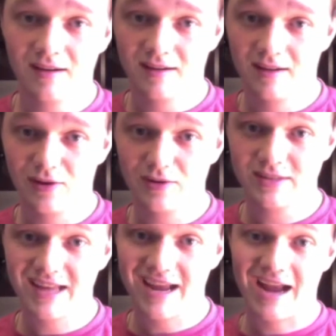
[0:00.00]
Looks
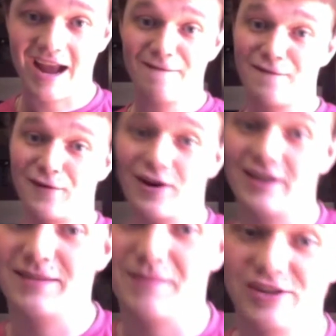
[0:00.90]
like I
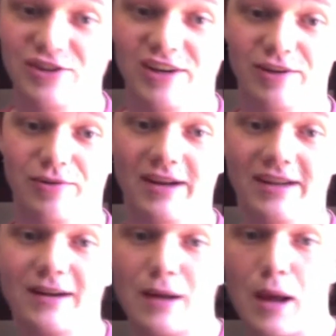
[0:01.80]
forgot to mention an
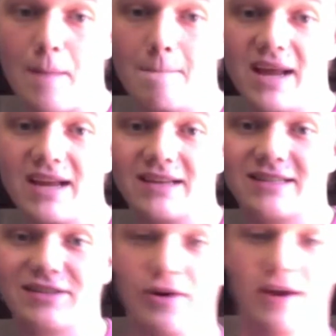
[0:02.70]
ingredient. Baking
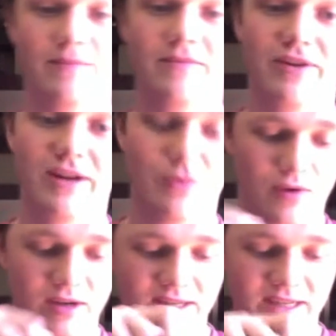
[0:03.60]
soda. You need
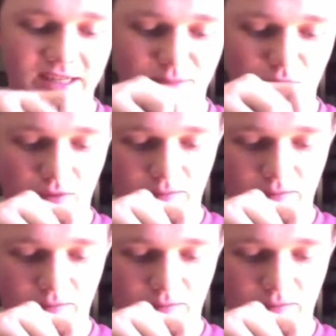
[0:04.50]
1 teaspoon.